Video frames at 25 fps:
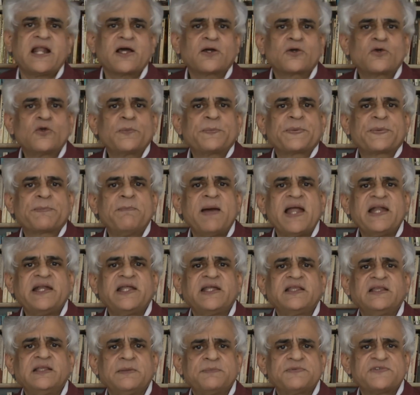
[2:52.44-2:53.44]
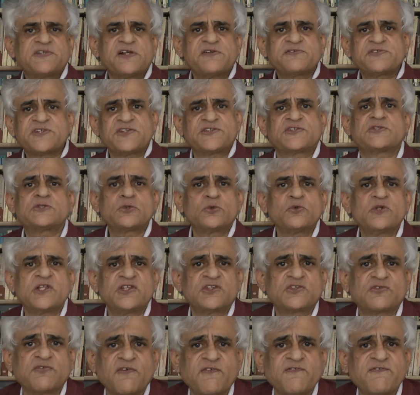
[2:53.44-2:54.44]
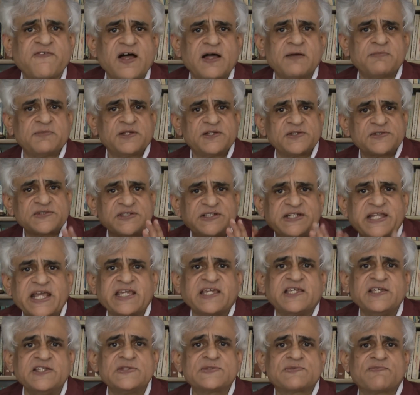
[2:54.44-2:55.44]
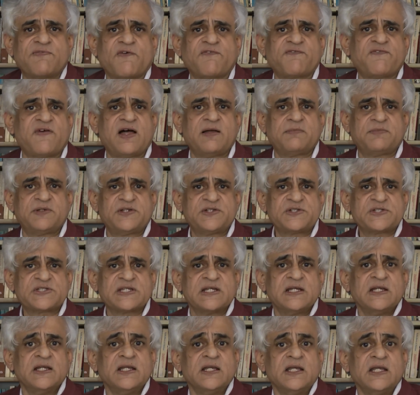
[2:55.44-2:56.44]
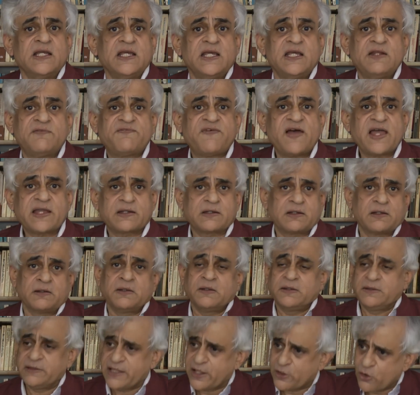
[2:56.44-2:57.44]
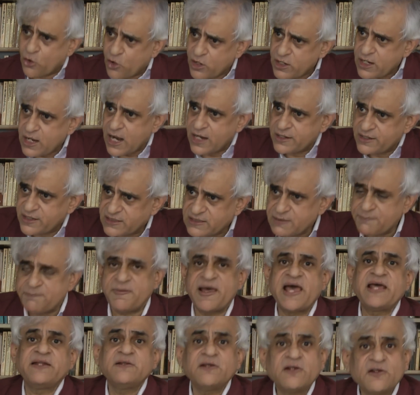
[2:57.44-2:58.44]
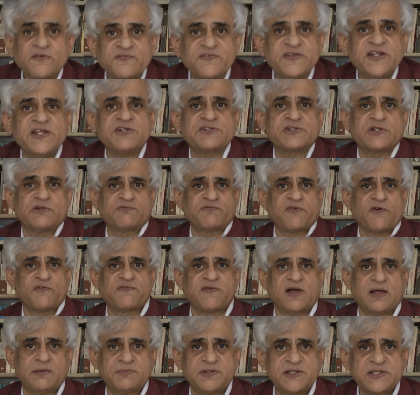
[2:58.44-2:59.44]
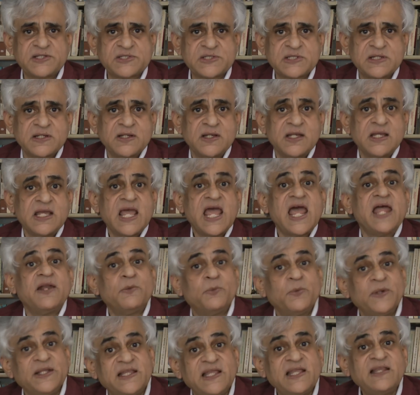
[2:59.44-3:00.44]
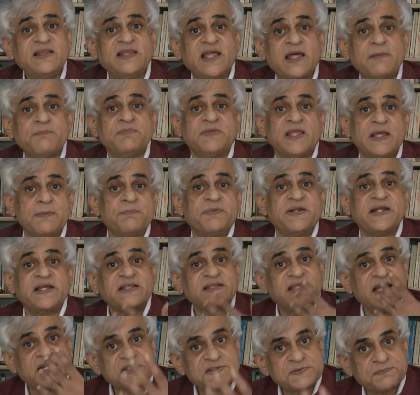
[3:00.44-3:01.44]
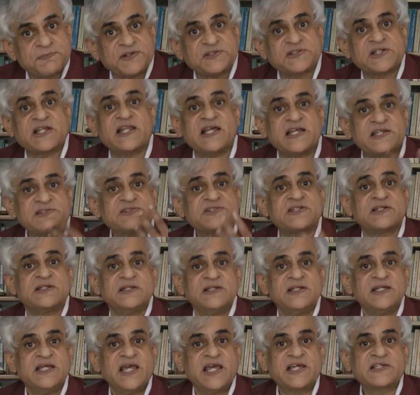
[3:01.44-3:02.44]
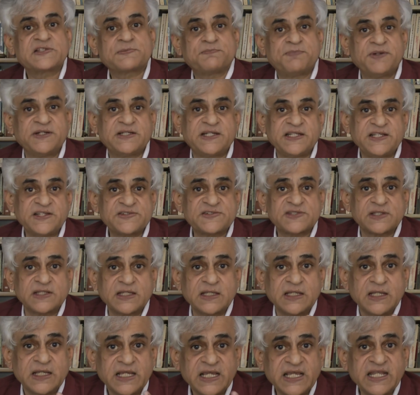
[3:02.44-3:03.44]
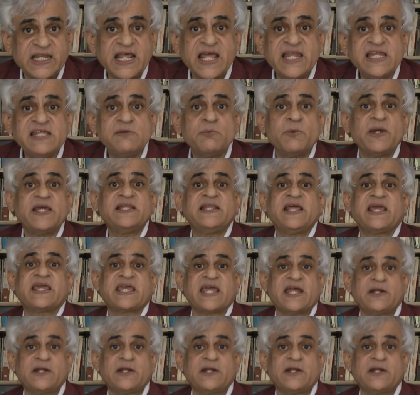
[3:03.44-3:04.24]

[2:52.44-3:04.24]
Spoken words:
there are groups banding themselves as Students for Farmers, Techies for Farmers. In fact, they're all under the banner of Nation for Farmers, and within them they bring their specialized expertise in any way